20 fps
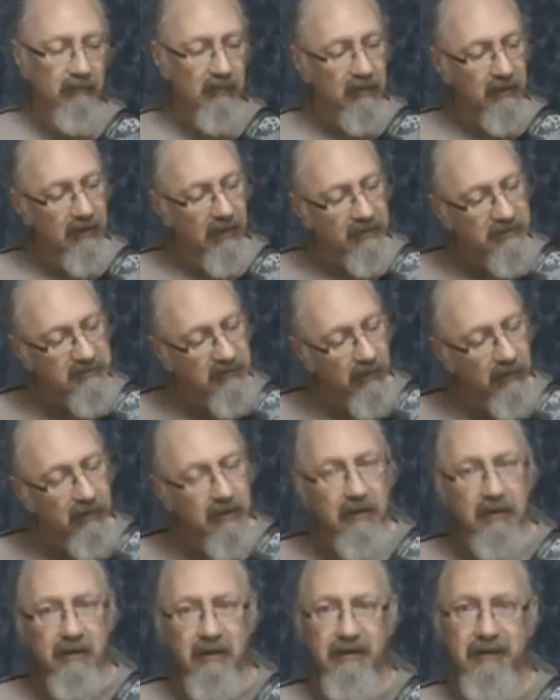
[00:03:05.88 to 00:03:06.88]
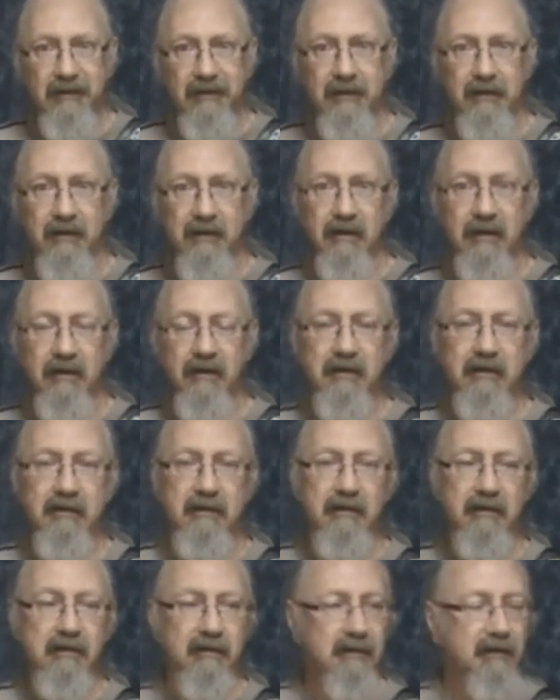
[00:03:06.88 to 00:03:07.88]
Okay, so
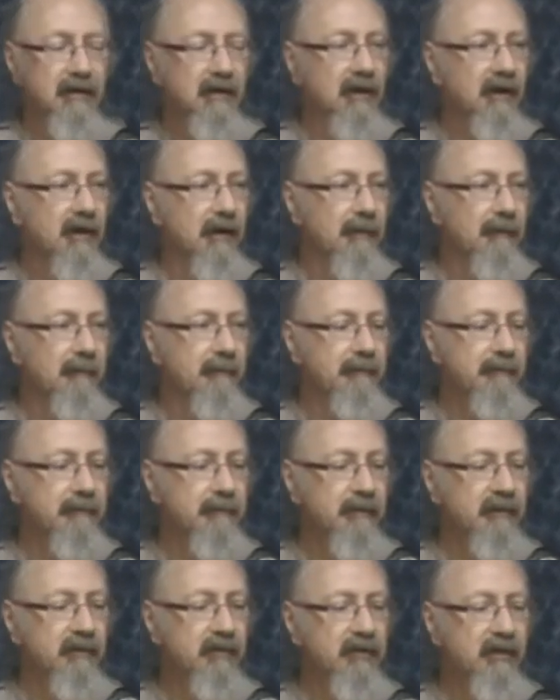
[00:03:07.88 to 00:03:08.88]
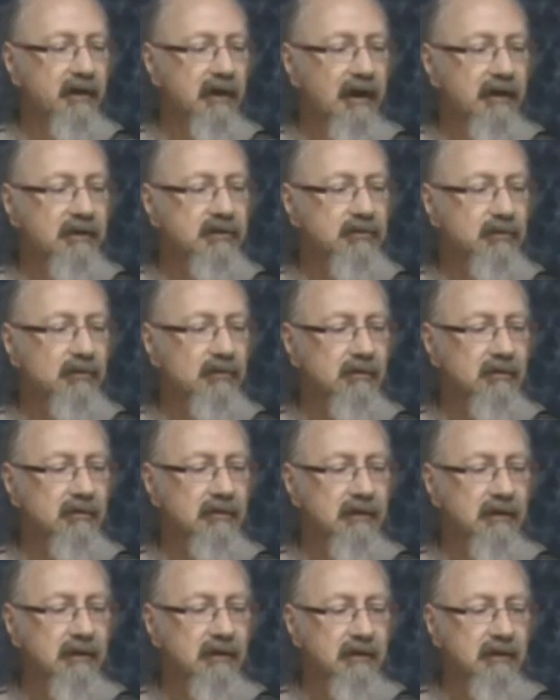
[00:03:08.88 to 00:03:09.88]
in the actual
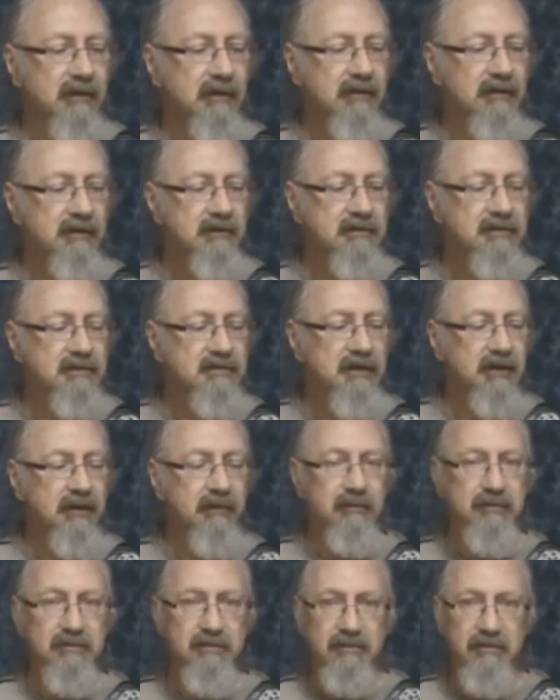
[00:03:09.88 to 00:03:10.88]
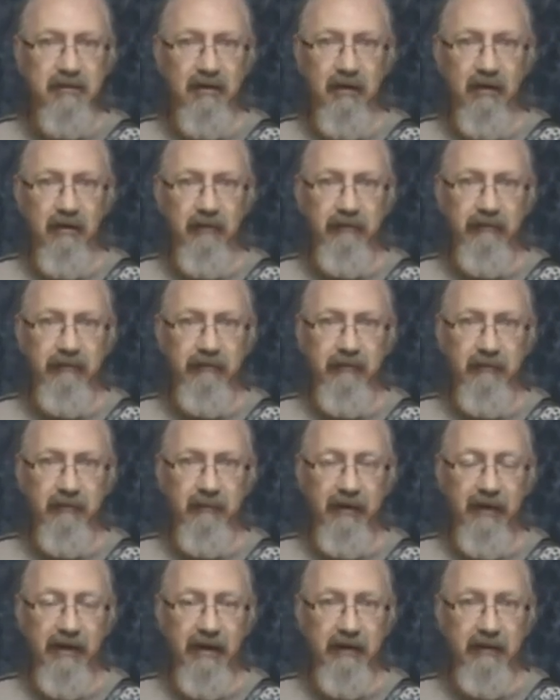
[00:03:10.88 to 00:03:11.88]
sequence of
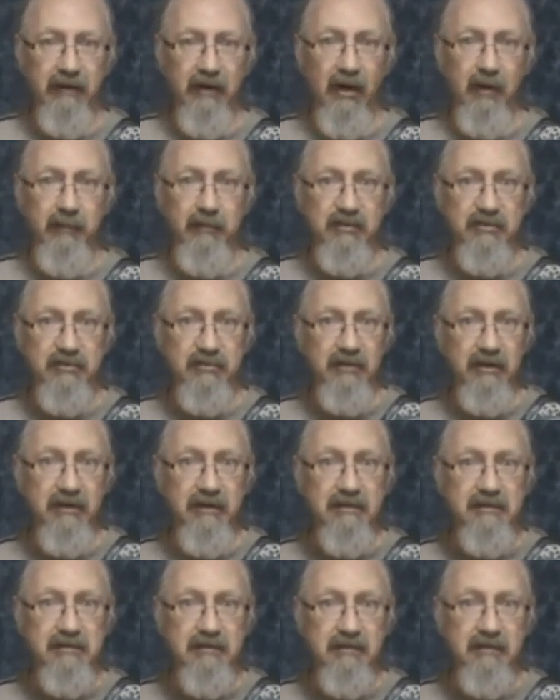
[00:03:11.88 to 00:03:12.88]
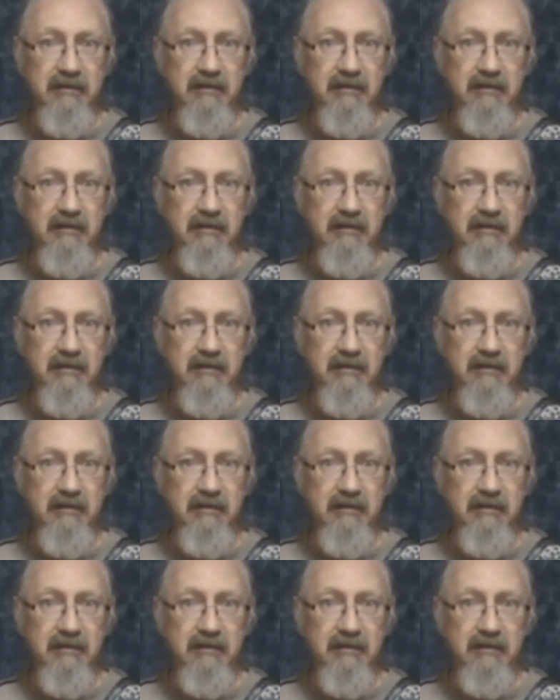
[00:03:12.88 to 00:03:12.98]
playing the open strings,